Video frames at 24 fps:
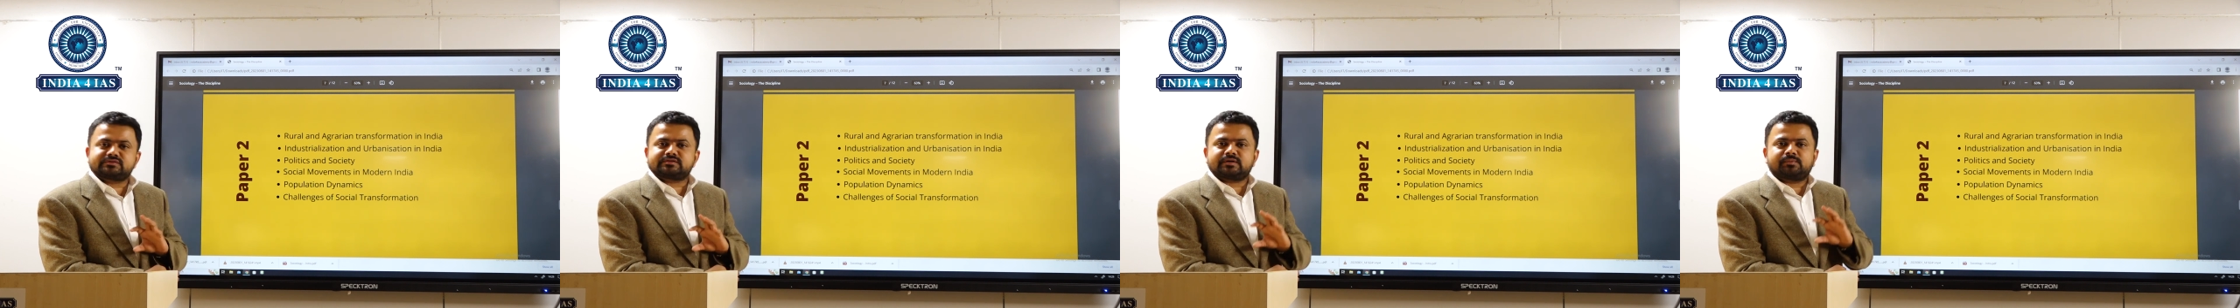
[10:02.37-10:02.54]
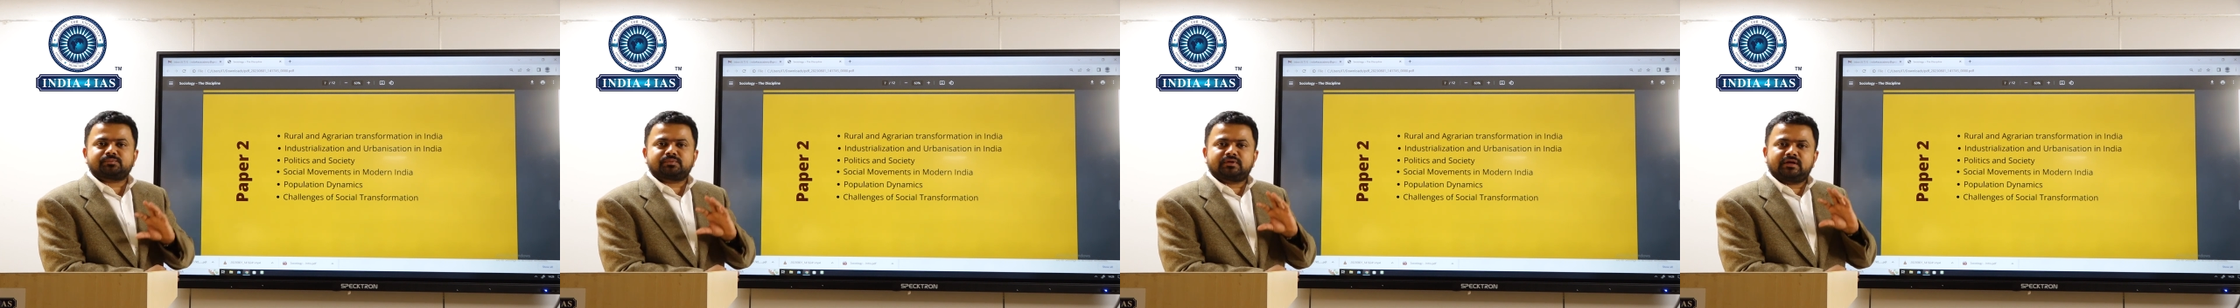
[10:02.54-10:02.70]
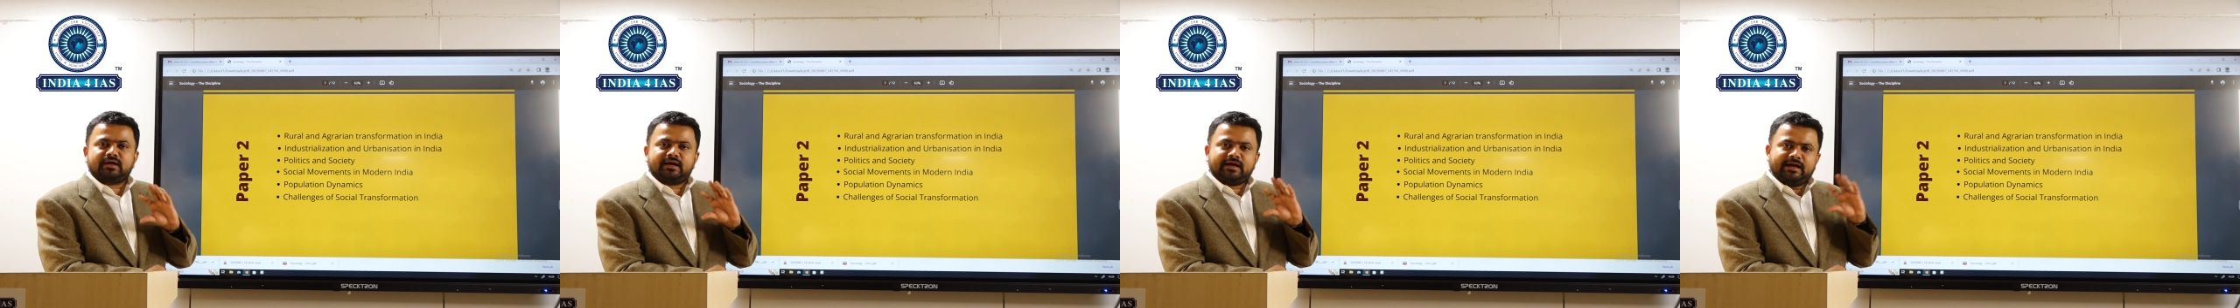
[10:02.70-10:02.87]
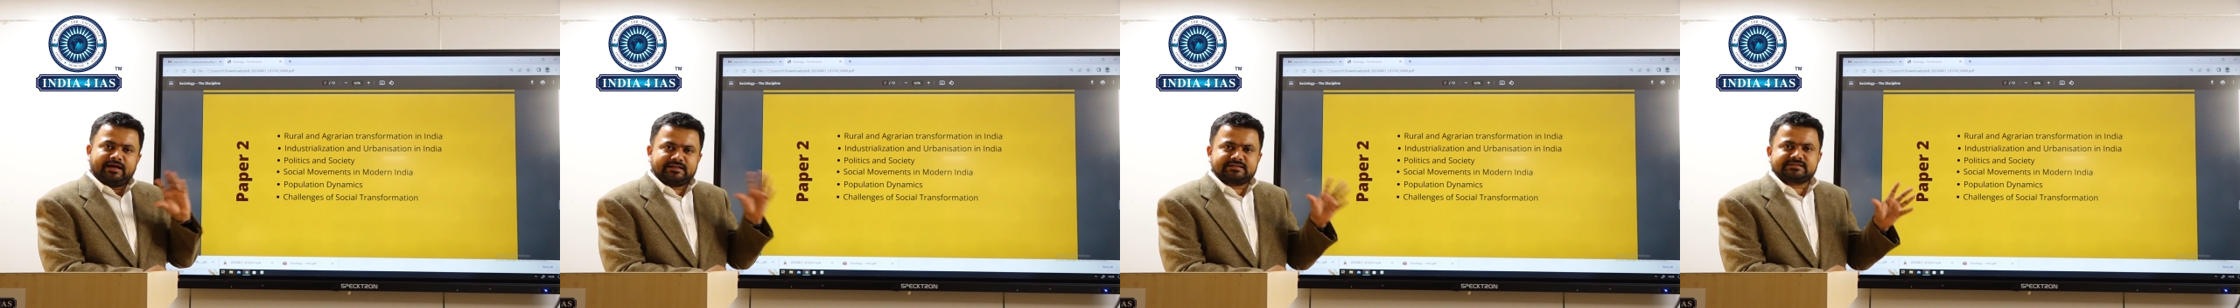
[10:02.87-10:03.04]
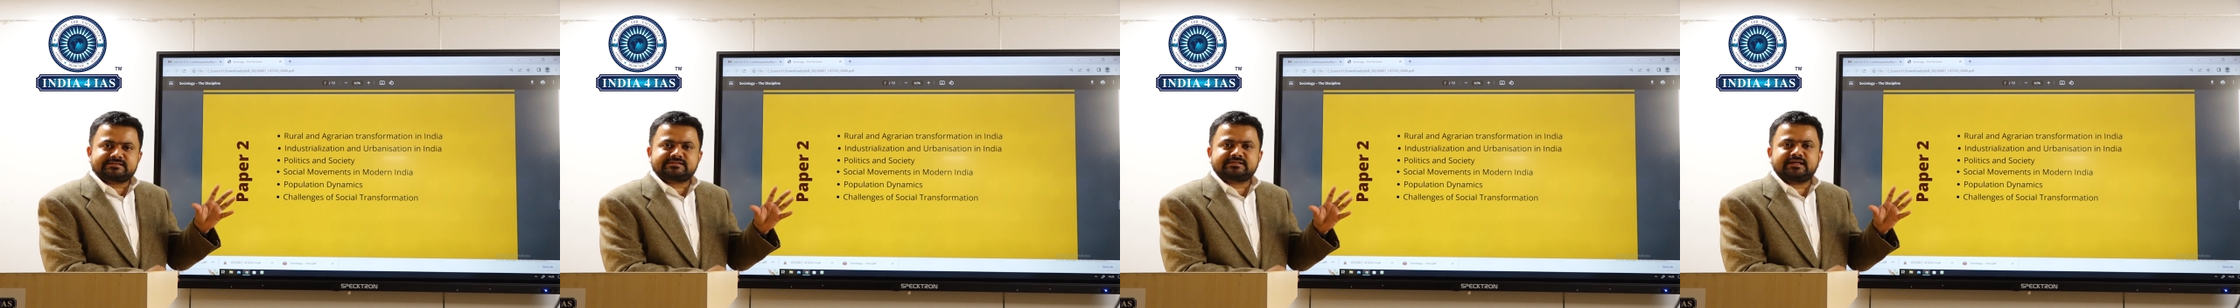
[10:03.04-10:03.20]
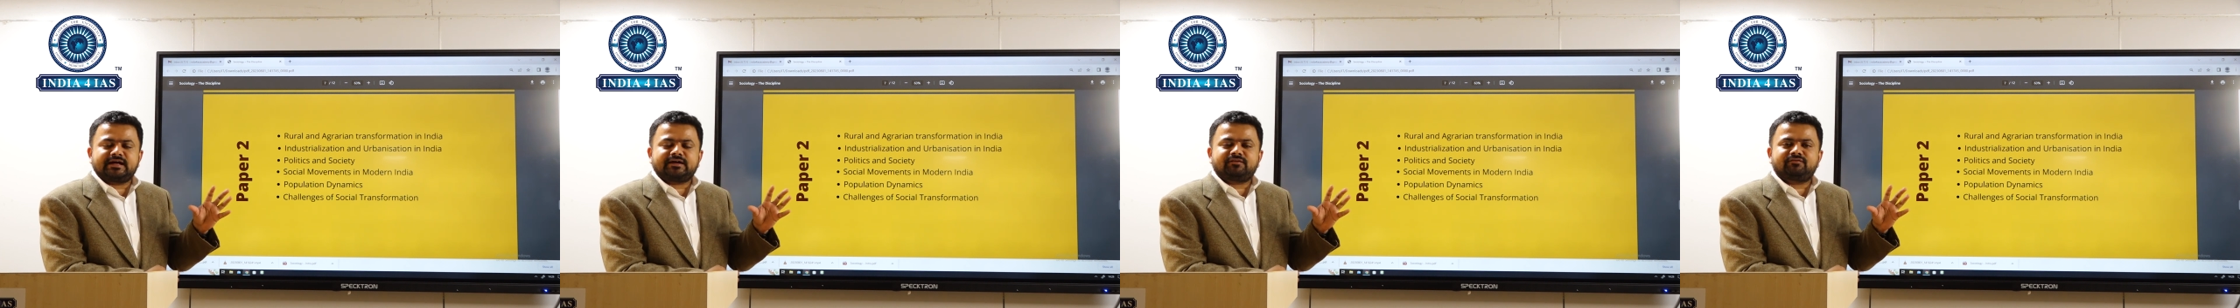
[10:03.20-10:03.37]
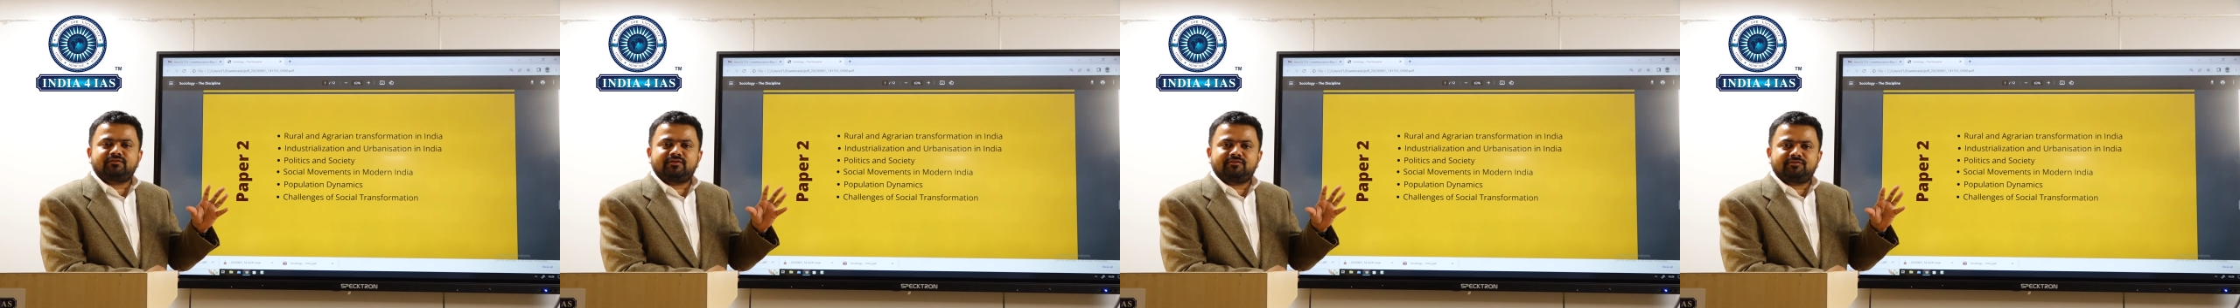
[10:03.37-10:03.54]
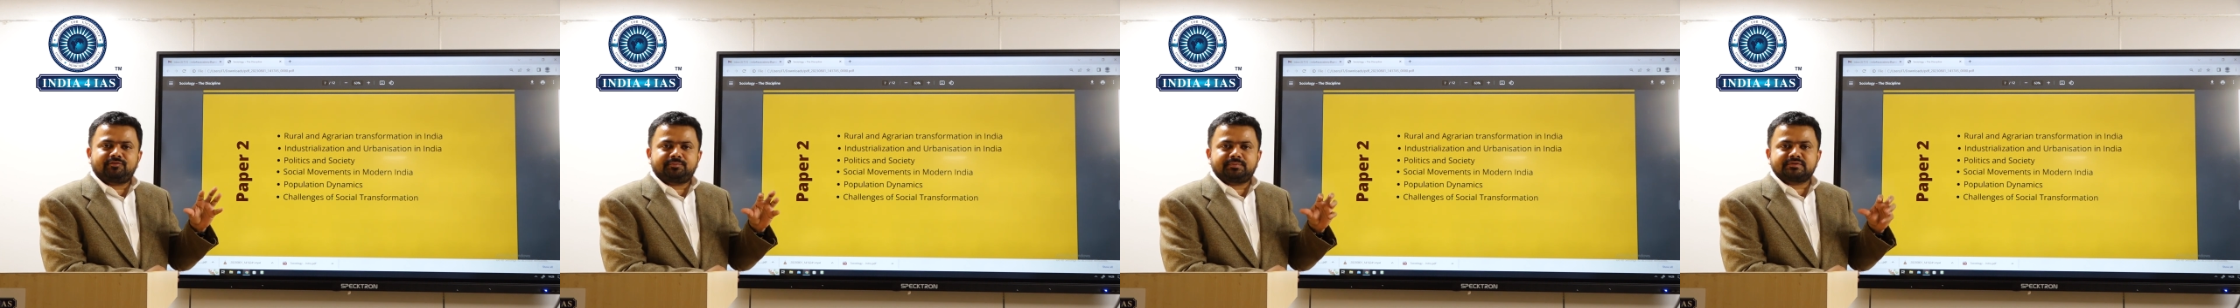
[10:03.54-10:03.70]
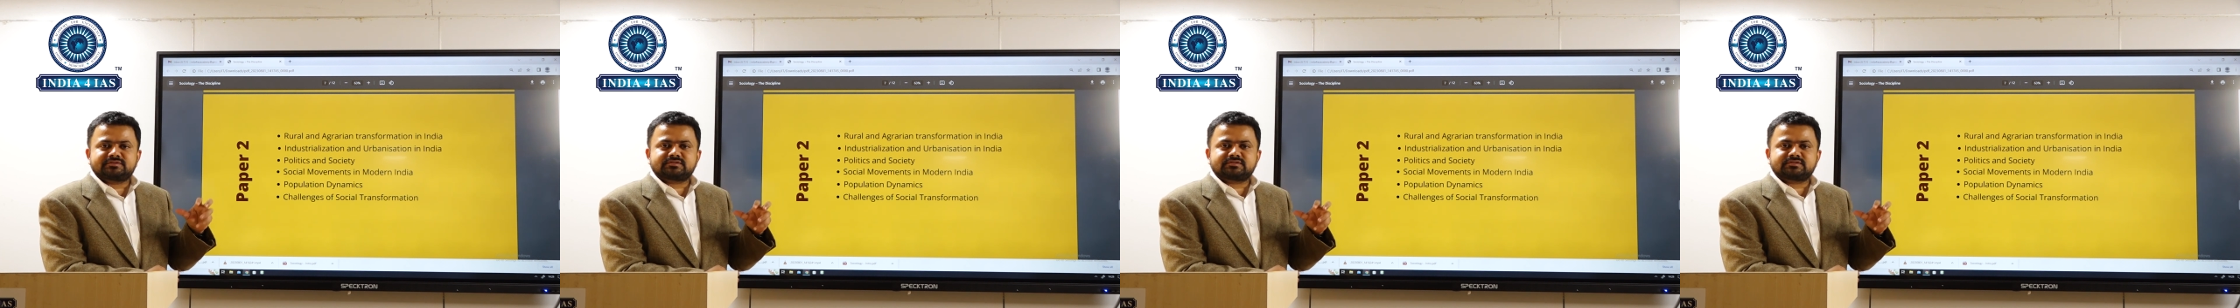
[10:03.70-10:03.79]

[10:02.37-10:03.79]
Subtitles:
something else that we will be